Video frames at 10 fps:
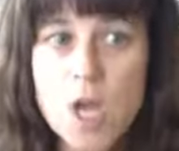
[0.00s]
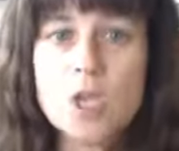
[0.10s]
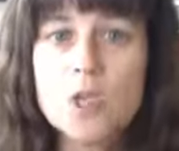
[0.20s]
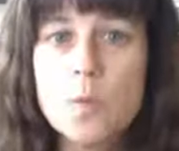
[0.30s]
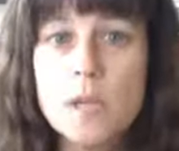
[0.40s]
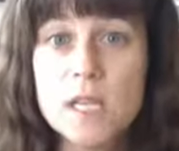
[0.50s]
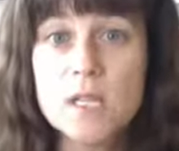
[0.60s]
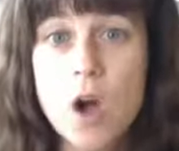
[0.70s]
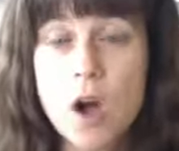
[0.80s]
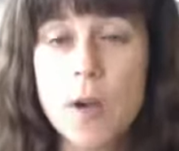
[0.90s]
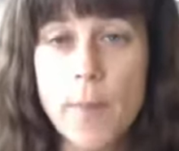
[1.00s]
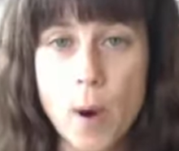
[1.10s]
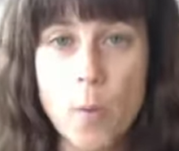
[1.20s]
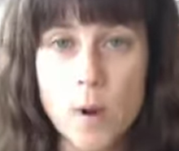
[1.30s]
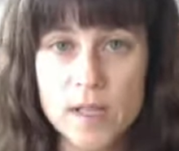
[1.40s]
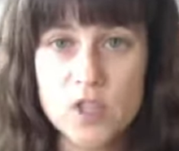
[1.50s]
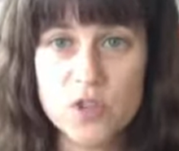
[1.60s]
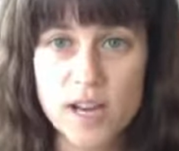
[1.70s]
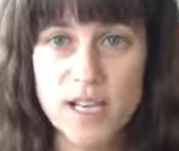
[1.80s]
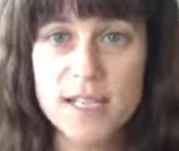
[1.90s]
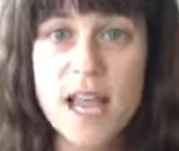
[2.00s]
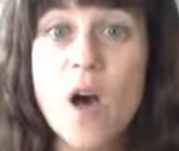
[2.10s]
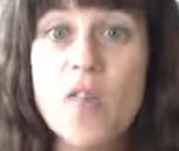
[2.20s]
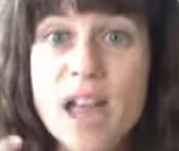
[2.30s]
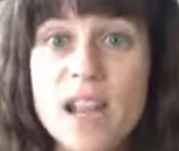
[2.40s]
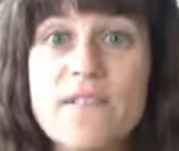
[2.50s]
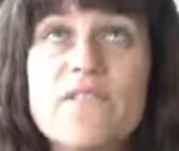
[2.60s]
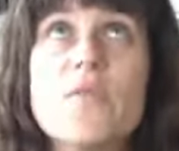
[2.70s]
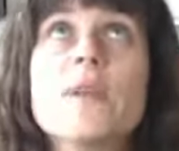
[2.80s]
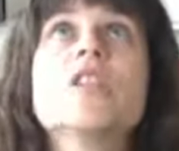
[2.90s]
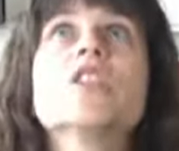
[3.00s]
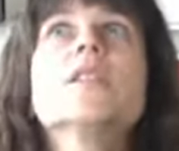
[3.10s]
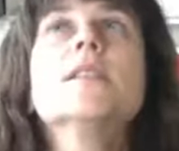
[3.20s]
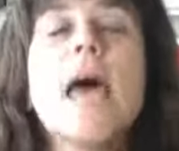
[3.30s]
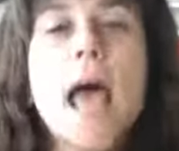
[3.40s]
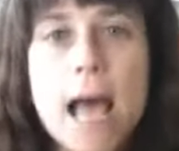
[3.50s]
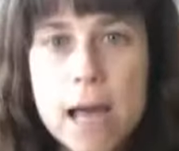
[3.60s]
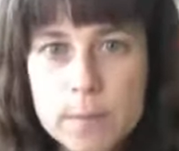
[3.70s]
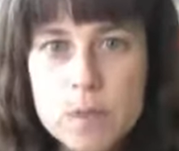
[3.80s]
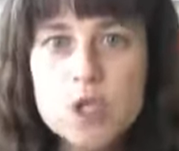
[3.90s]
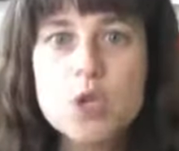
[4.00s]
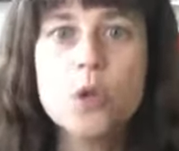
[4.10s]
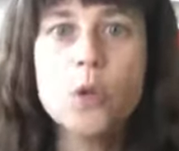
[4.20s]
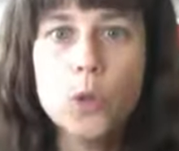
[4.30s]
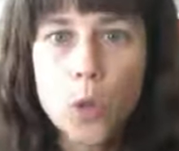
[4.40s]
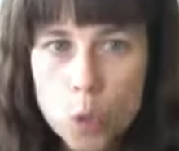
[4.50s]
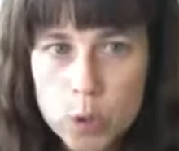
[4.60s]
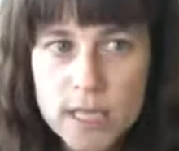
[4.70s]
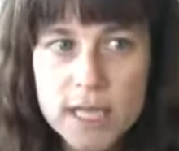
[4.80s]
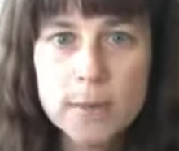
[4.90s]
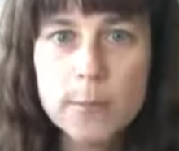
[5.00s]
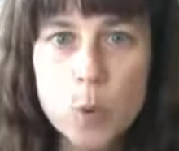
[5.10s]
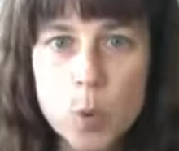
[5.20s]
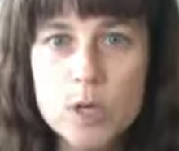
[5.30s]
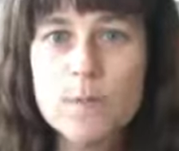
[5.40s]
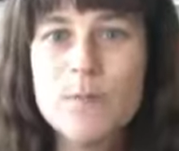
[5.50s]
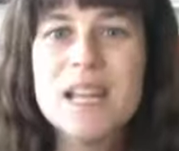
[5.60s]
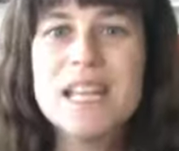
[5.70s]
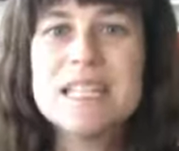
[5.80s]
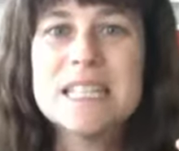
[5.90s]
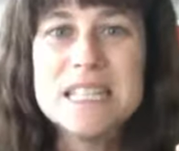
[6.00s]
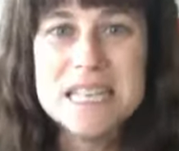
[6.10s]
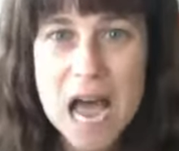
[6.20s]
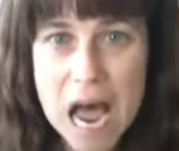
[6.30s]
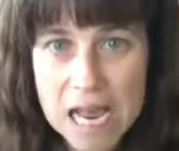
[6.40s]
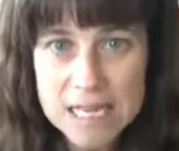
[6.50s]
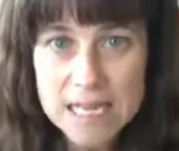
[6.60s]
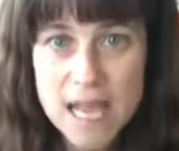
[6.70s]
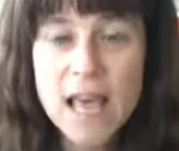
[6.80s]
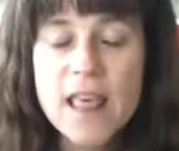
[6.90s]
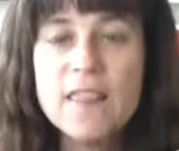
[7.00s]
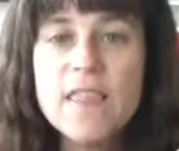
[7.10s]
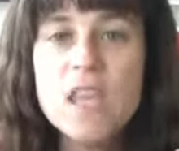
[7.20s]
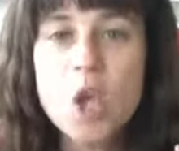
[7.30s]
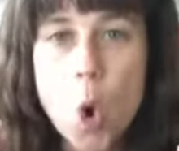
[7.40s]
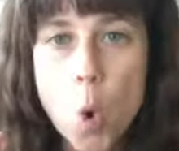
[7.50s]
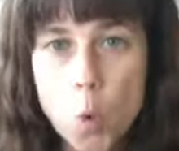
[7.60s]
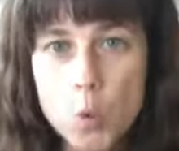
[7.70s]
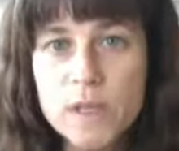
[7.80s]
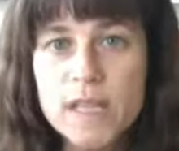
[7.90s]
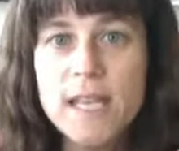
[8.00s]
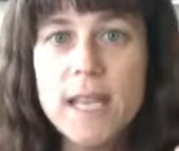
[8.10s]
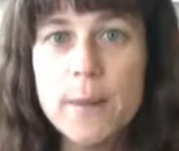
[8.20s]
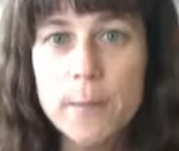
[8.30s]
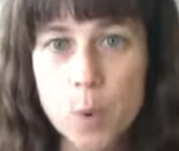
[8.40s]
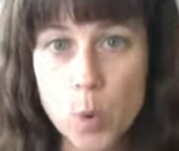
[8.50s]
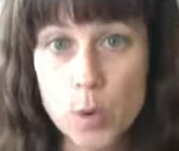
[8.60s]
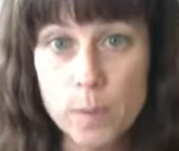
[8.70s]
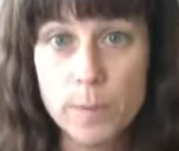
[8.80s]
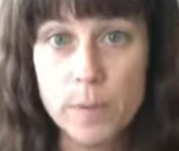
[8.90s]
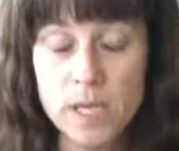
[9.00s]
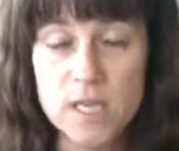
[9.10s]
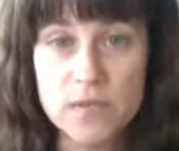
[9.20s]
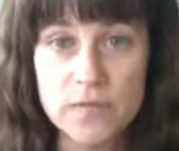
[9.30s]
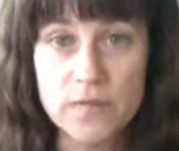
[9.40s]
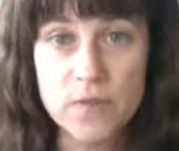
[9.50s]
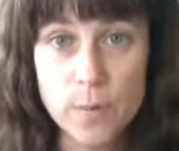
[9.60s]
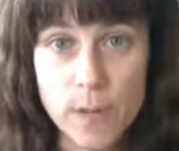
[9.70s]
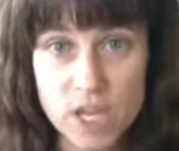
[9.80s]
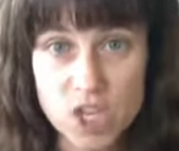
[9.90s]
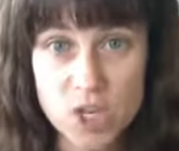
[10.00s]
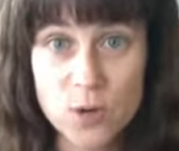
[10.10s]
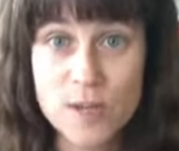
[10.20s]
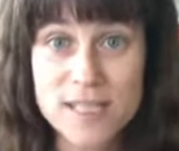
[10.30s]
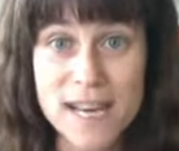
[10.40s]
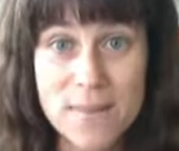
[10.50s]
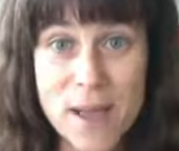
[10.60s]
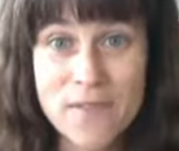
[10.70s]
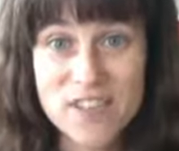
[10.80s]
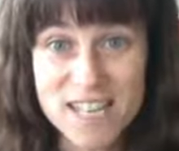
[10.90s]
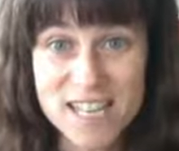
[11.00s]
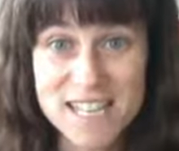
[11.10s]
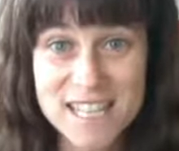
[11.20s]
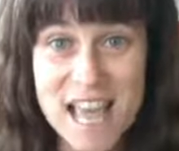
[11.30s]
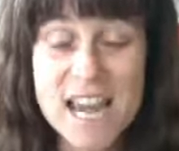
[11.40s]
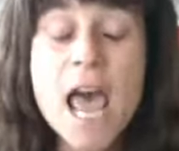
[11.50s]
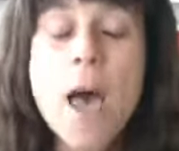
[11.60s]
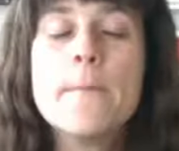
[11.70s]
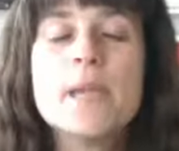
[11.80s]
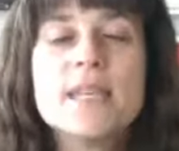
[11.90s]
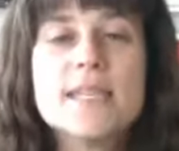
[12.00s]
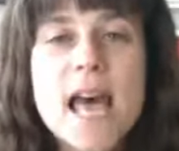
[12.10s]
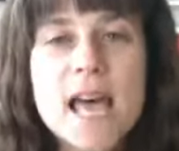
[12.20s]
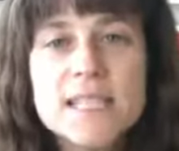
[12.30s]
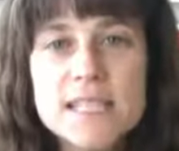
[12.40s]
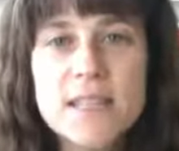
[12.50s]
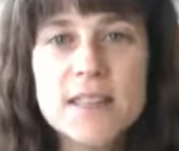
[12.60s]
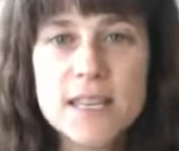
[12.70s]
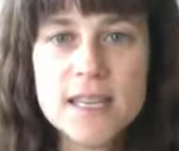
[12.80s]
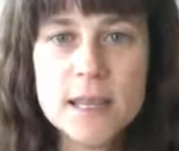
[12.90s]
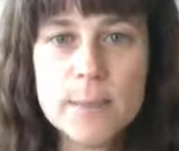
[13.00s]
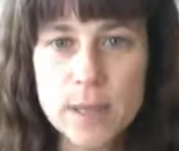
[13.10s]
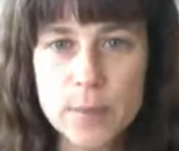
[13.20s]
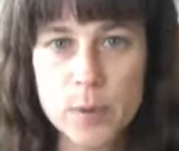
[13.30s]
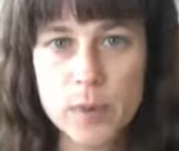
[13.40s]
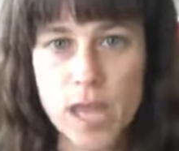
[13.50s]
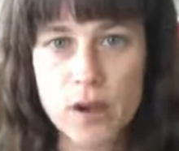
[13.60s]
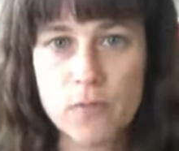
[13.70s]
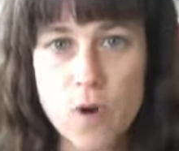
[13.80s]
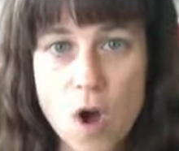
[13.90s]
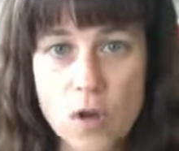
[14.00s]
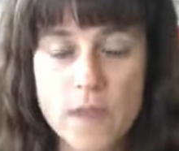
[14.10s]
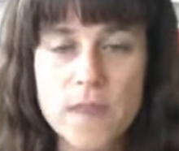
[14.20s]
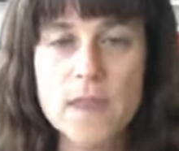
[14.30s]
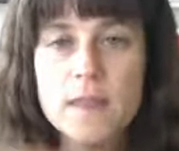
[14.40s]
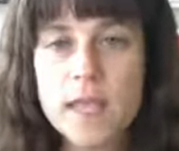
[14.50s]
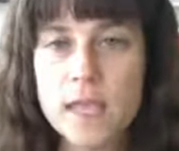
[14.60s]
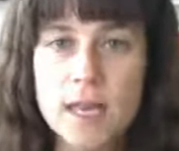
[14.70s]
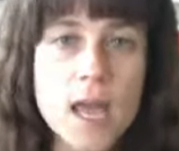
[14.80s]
so we can talk about what's trending now. That information is absolutely important, but it's not the only important piece of information. Notice that I'm emphasizing that because that's the thing that people get wrong. They think they can